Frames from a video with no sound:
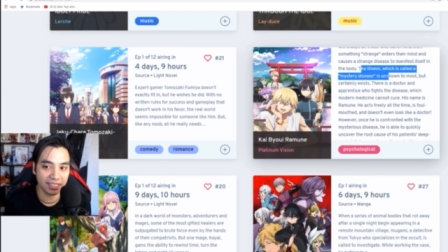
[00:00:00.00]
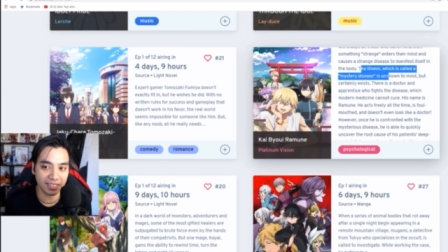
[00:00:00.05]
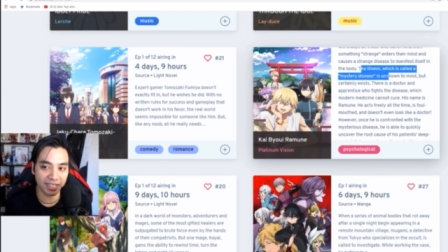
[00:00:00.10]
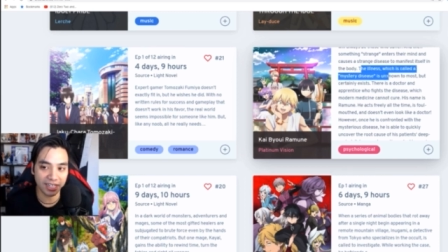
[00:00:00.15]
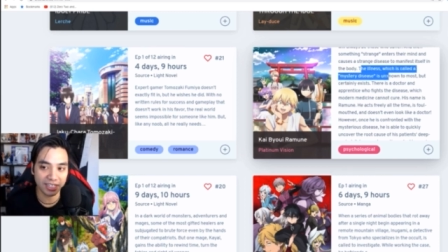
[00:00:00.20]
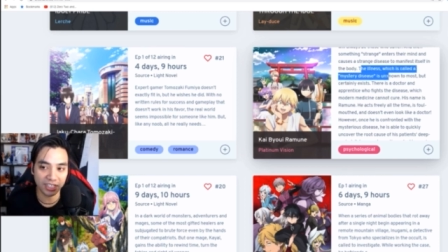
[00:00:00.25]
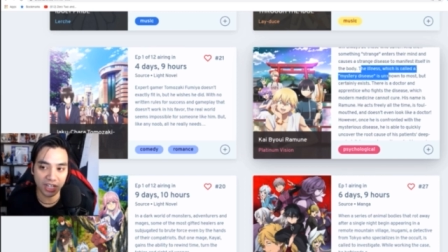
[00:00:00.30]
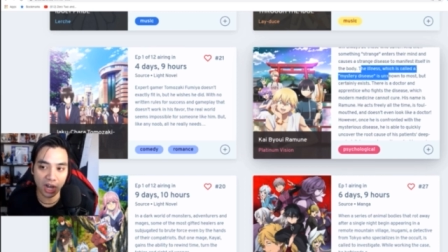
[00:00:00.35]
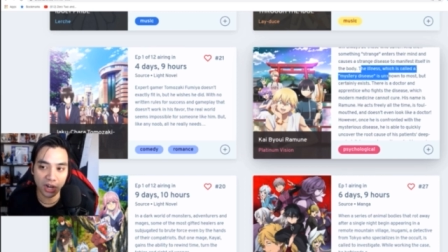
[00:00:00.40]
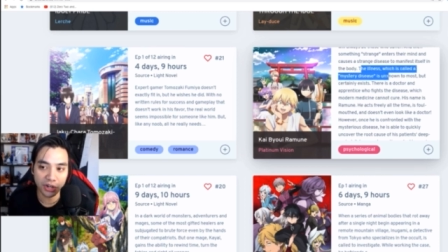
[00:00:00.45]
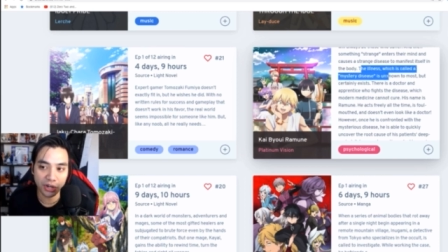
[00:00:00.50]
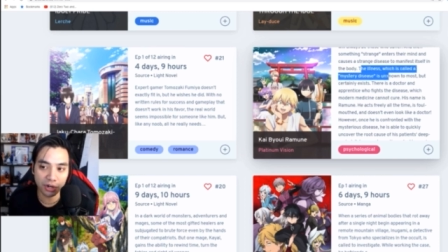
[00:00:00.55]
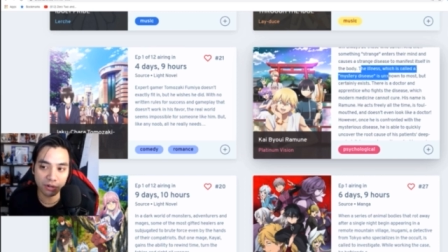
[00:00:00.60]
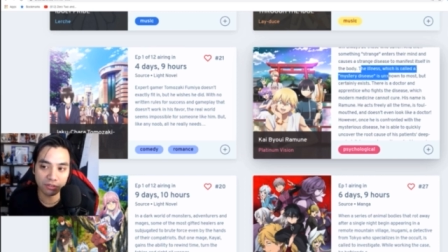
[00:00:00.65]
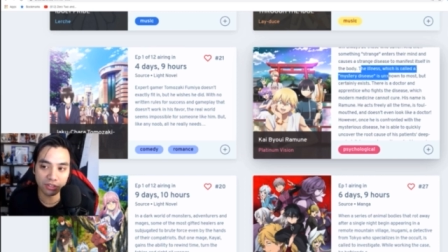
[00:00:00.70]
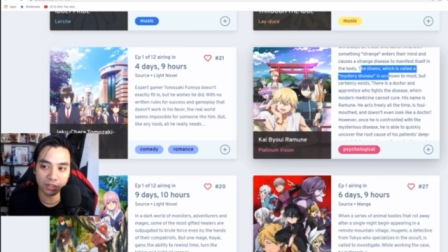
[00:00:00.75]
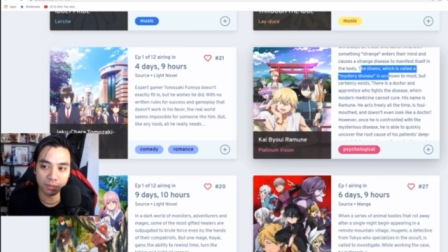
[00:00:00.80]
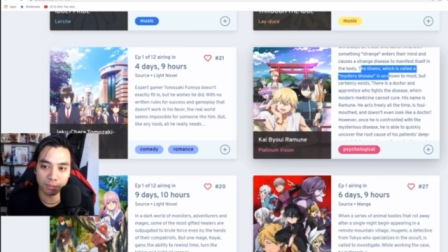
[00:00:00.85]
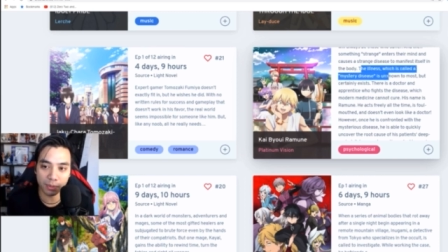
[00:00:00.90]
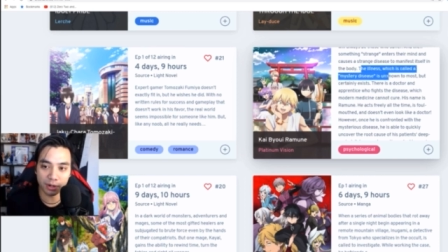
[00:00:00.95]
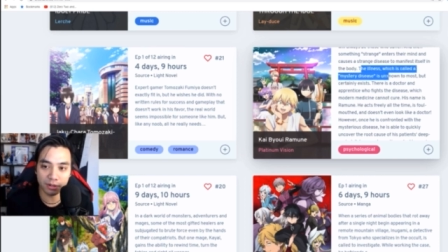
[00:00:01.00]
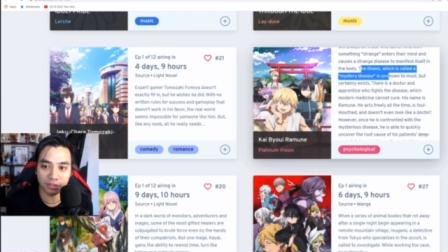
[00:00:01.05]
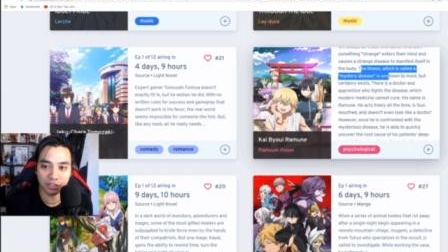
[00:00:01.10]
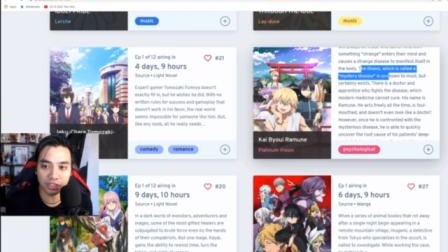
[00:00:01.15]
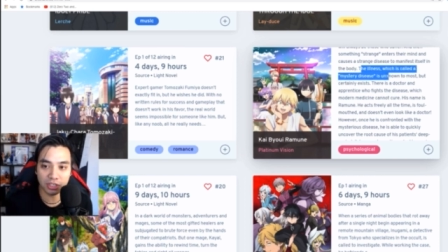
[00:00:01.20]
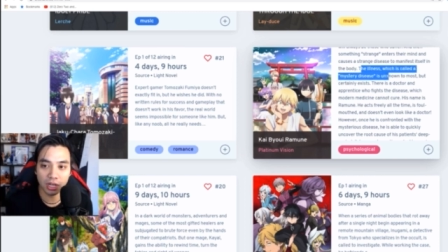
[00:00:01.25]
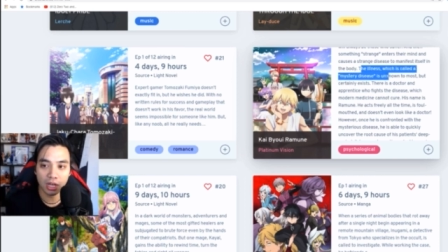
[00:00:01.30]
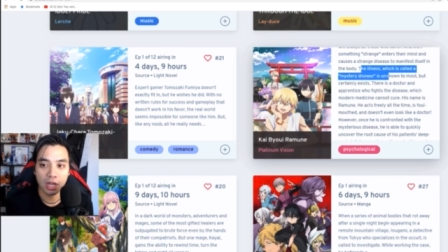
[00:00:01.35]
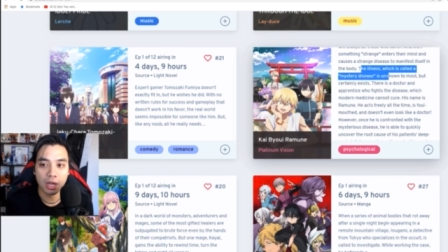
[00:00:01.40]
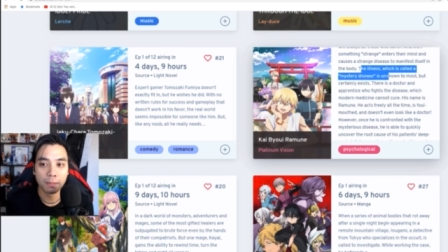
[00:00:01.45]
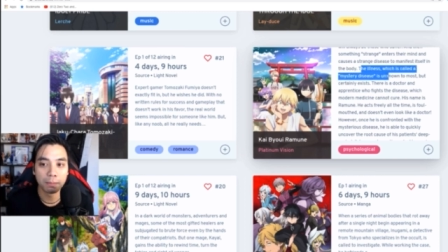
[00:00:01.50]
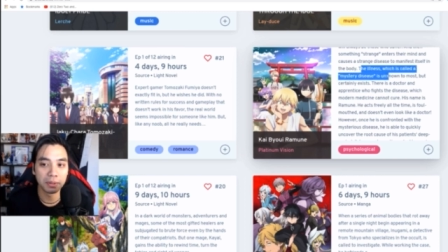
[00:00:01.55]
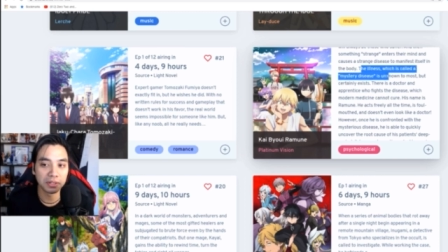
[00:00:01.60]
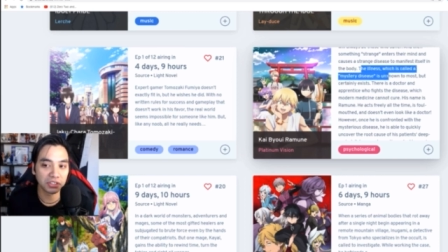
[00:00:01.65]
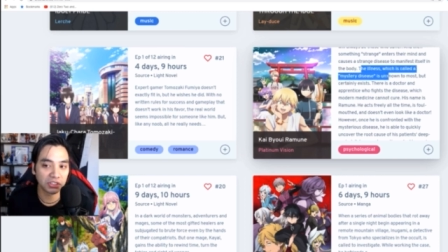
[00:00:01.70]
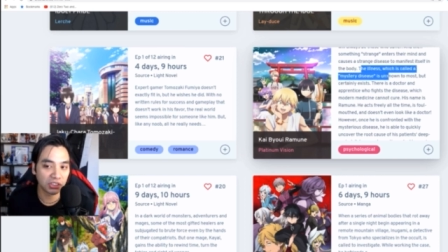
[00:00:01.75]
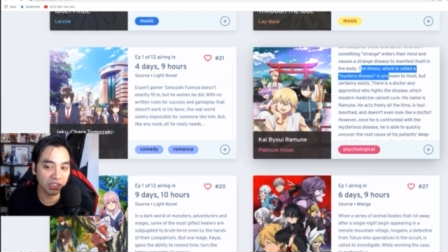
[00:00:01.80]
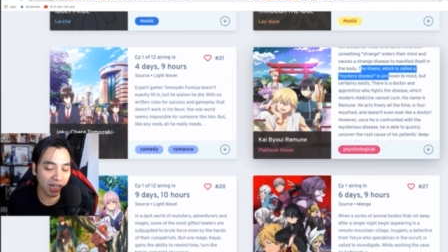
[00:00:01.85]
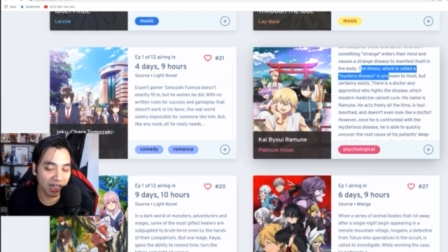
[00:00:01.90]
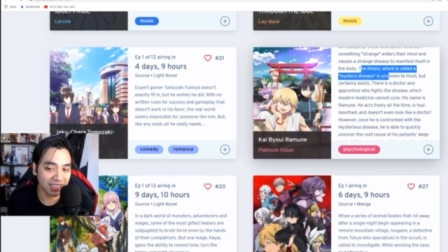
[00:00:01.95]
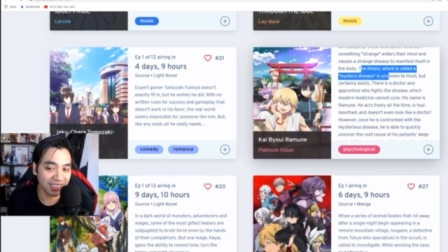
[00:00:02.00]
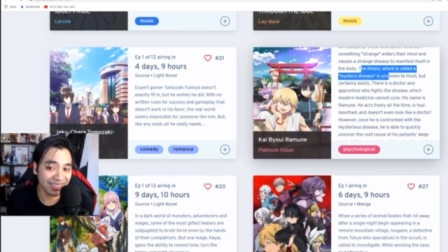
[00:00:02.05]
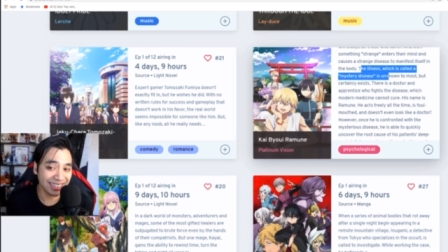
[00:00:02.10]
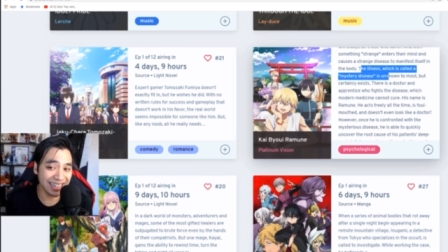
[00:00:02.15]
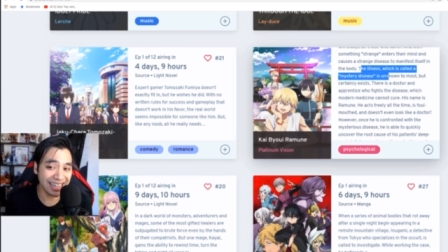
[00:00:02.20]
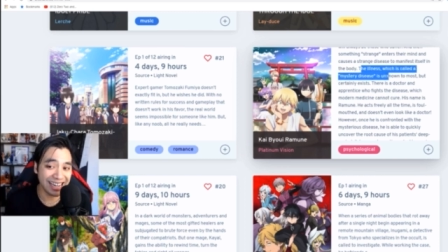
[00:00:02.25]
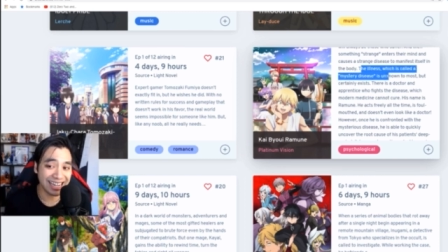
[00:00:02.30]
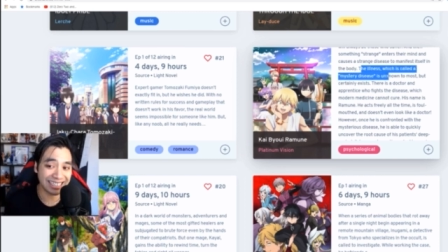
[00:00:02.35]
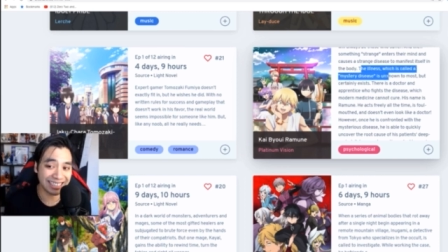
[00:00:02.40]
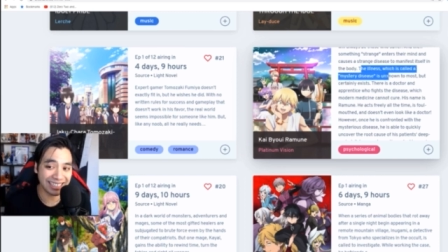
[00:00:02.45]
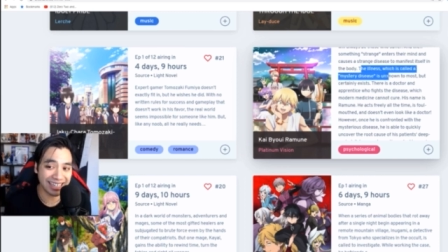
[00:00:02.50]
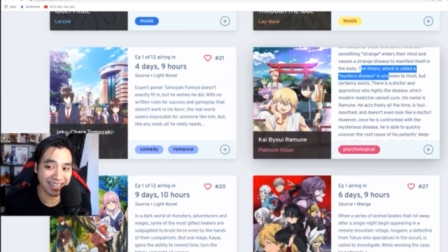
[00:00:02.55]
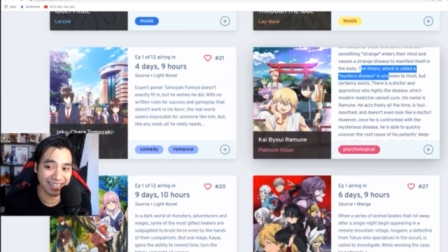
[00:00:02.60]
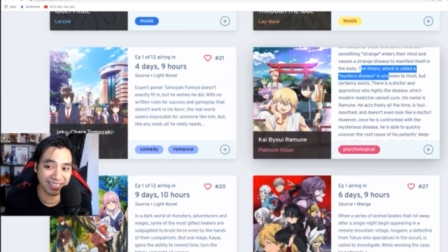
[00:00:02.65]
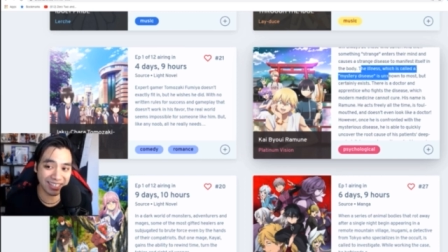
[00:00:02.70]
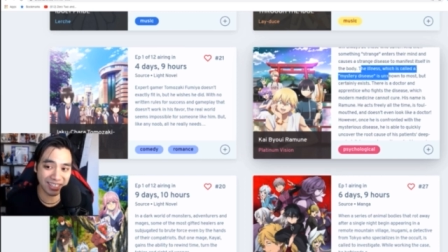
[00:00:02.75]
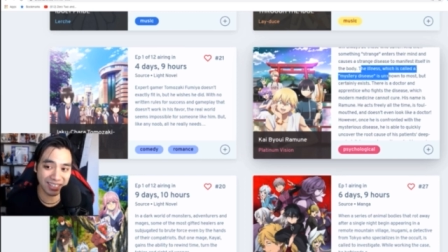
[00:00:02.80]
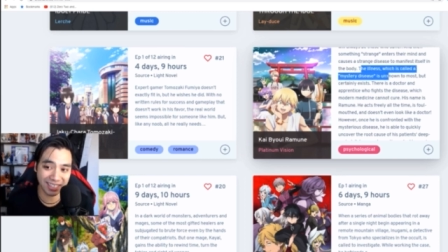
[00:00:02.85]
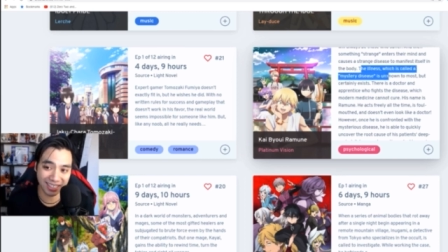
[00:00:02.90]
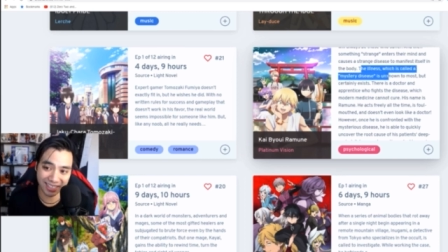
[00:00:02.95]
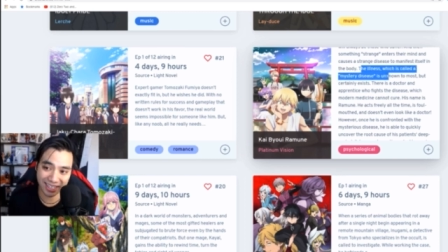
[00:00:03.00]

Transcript: is unknown to most, but certainly exists.